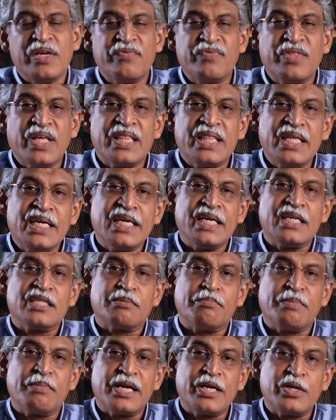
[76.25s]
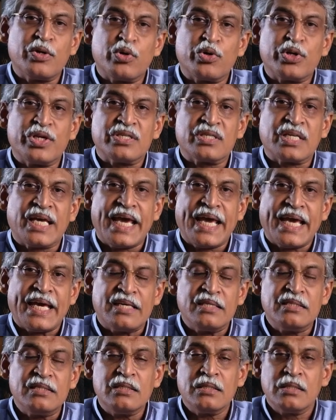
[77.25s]
If they think it's a meritorious
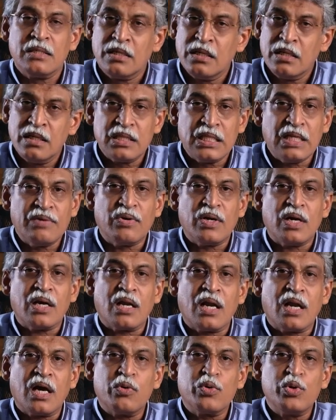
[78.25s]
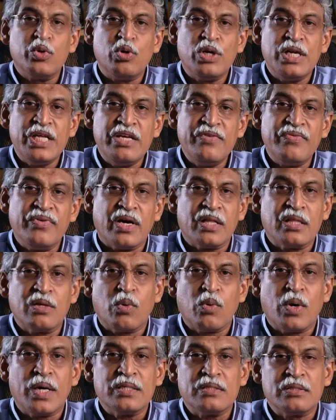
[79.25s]
case, they will allow you leave,
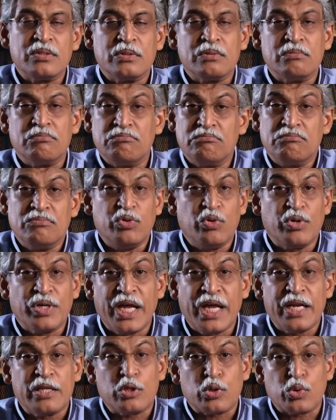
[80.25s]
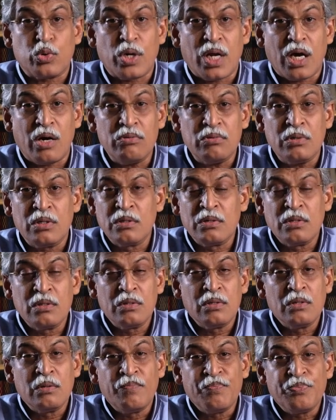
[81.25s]
otherwise you'll get thrown out.
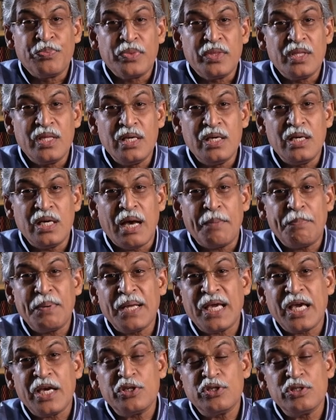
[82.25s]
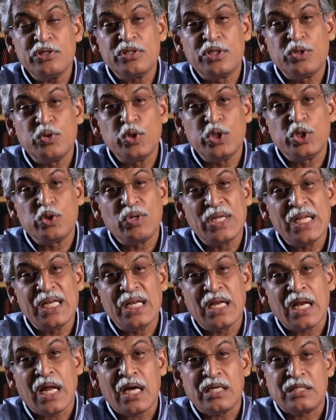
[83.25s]
The applications usually
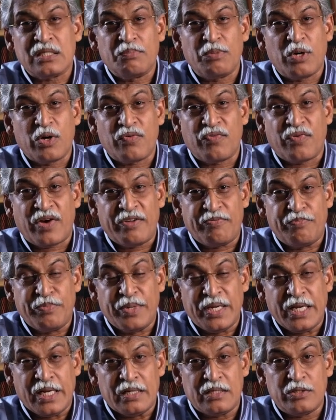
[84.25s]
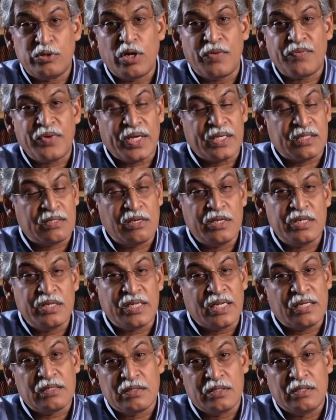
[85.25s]
last about 5 minutes. You have to actually
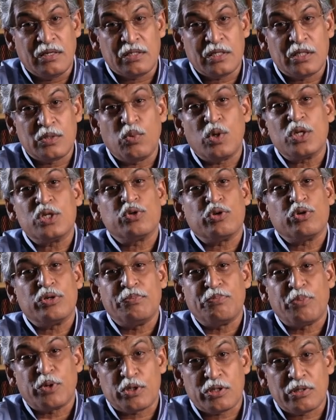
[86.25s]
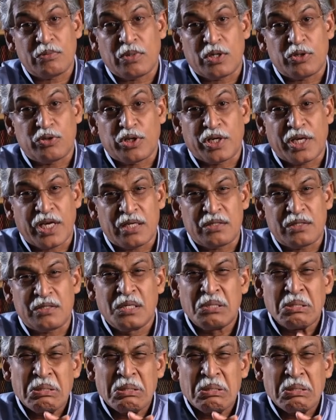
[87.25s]
tell the judges what's so important about your case.